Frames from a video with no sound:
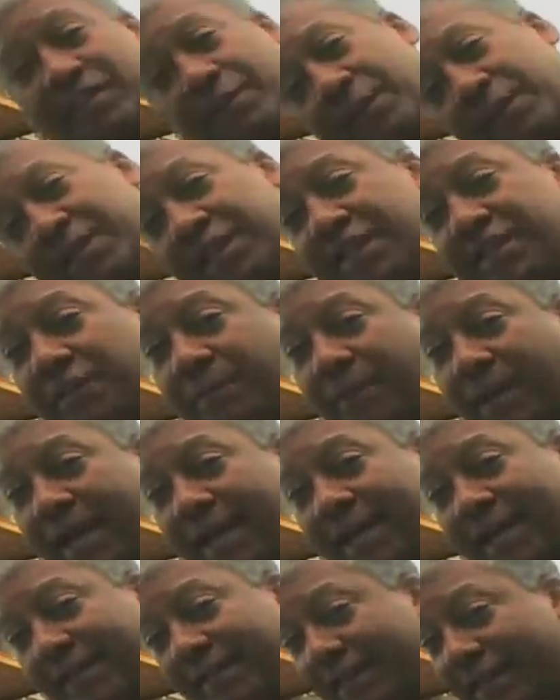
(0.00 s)
to
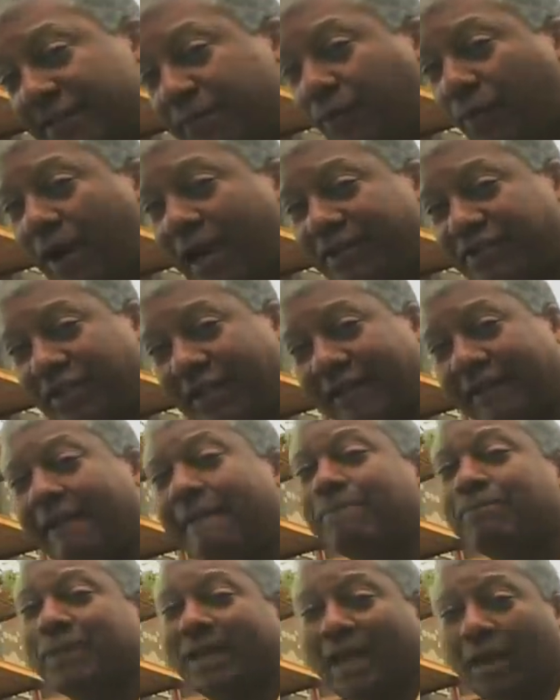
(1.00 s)
participate in this project,
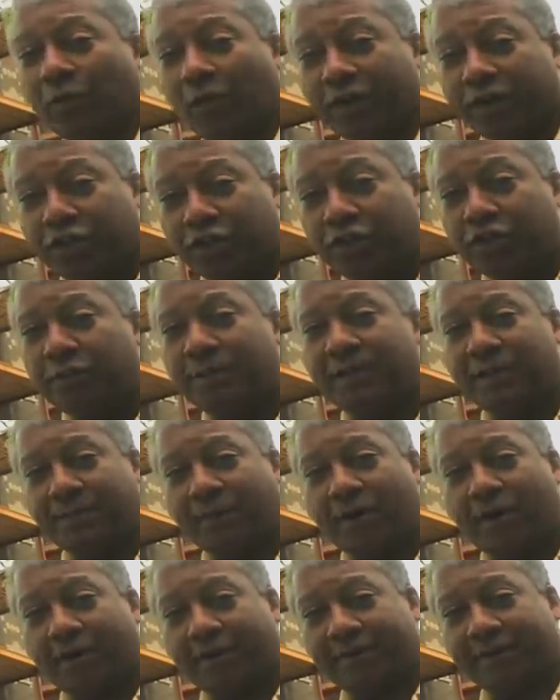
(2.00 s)
and I want you to be a
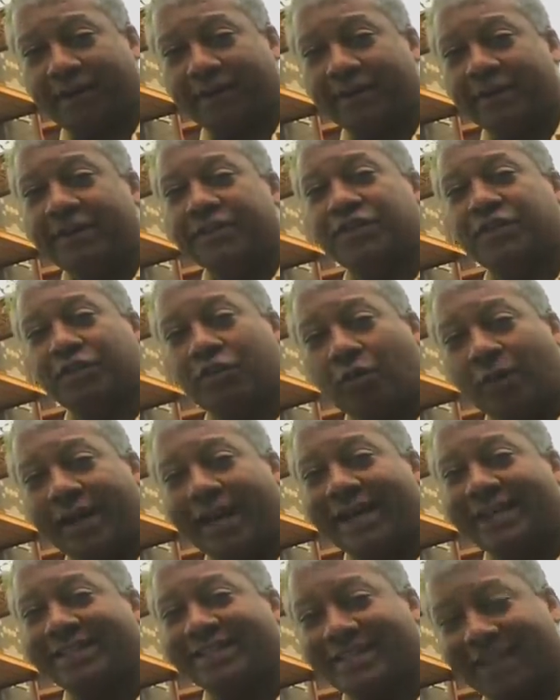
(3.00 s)
part of it. So go
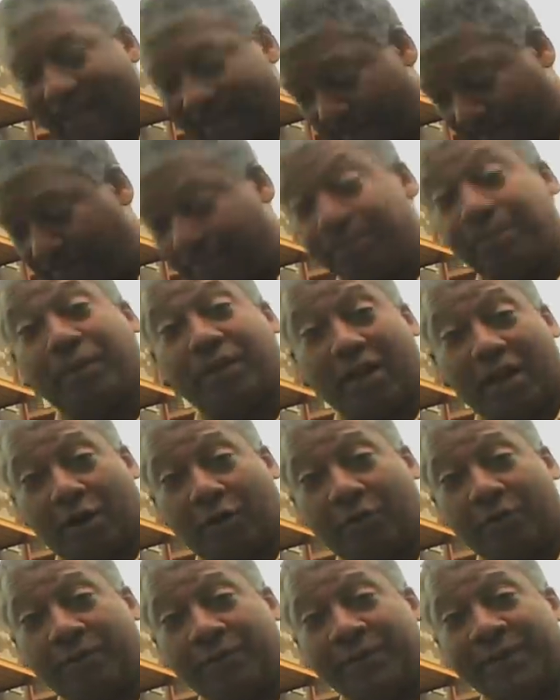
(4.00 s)
ahead and sign up
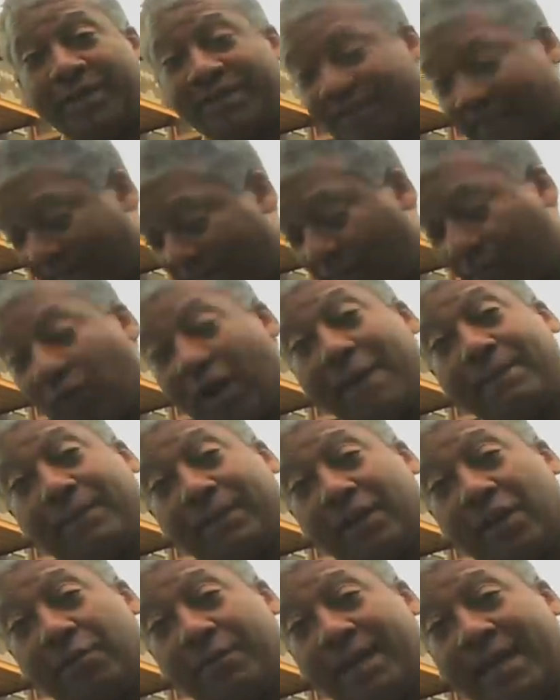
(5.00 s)
below. Sign up right
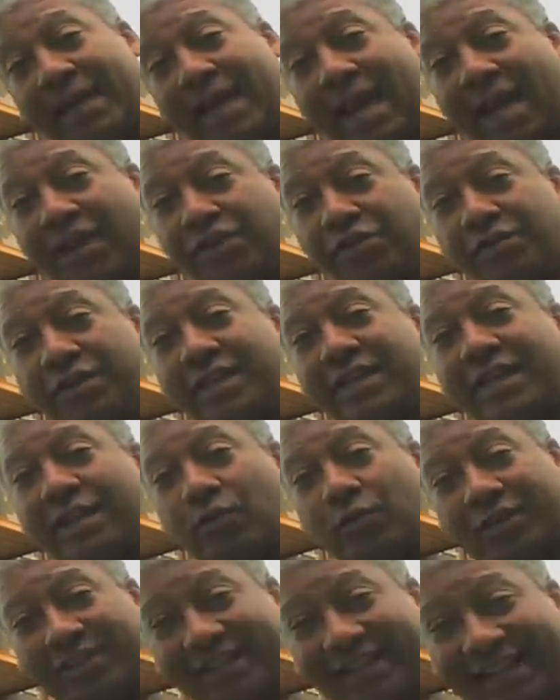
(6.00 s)
below me, and you can get
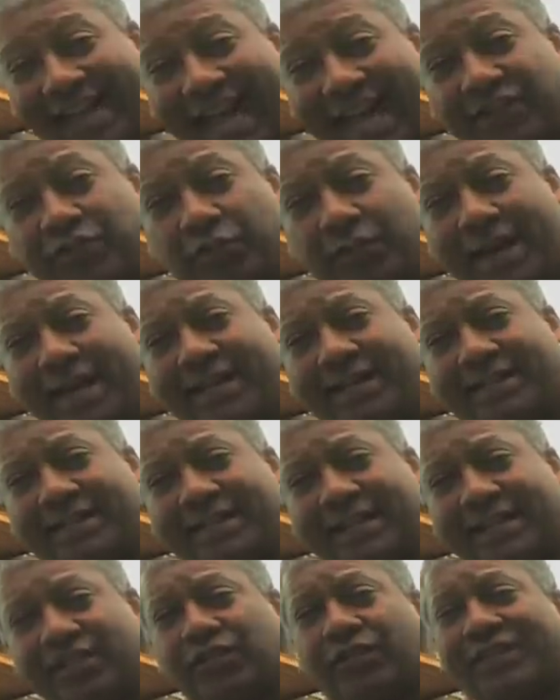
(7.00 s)
one of the last remaining
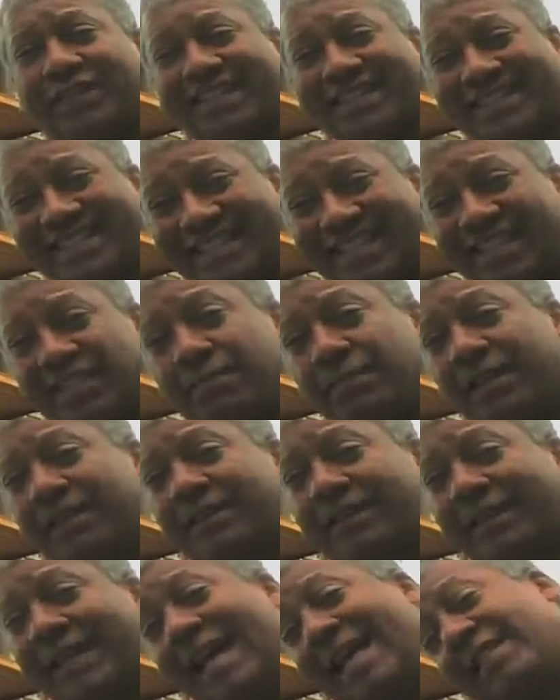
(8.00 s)
seats for this 6-month
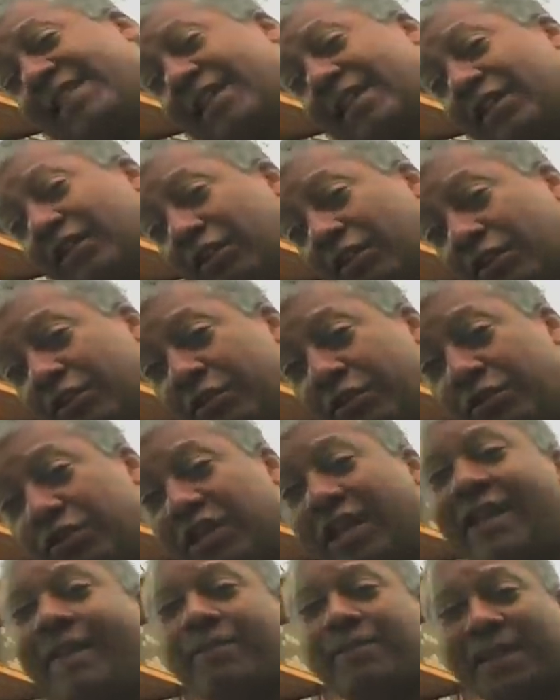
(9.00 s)
class that
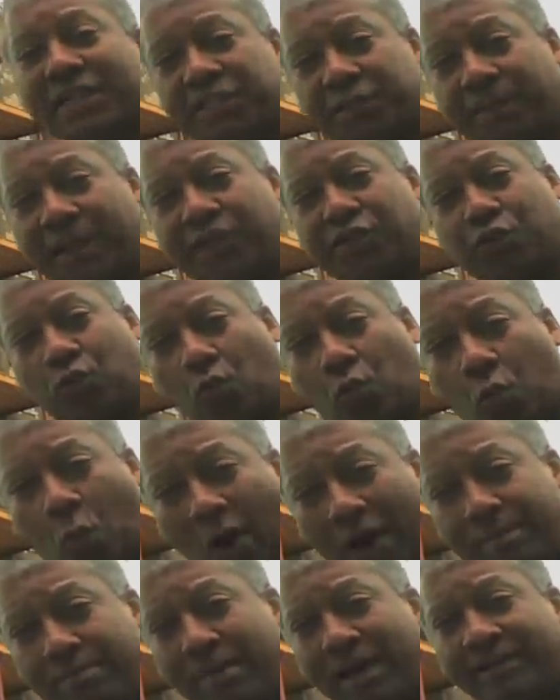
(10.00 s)
includes a special
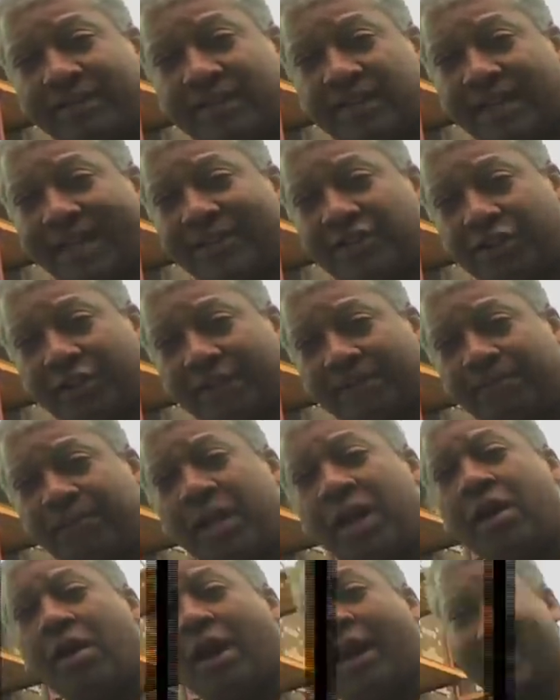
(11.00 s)
1-month session
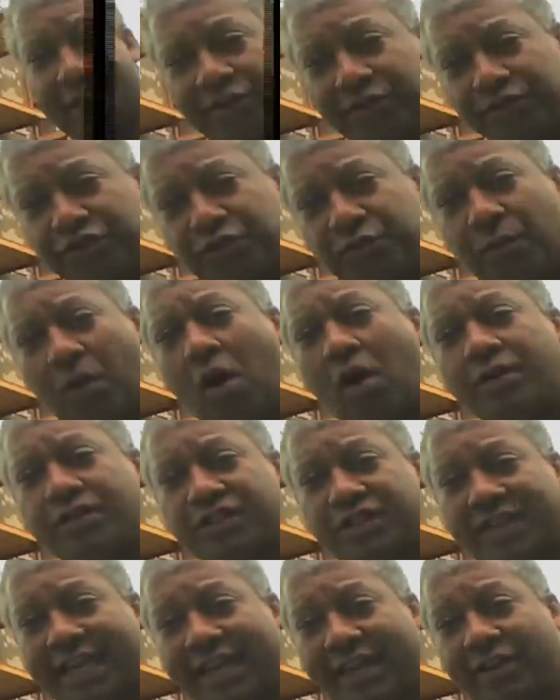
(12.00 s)
on how to do
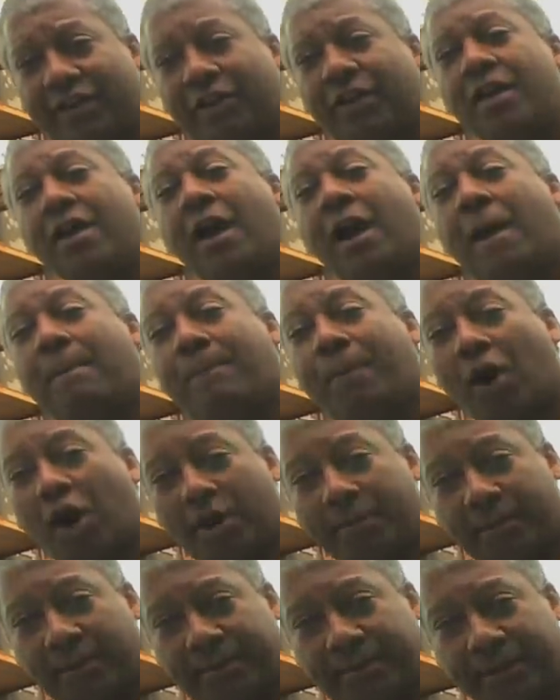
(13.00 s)
small-scale
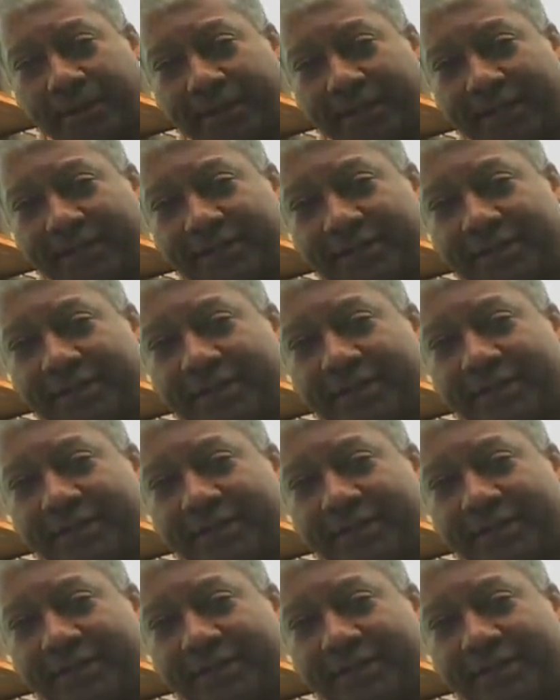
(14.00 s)
apartment buildings.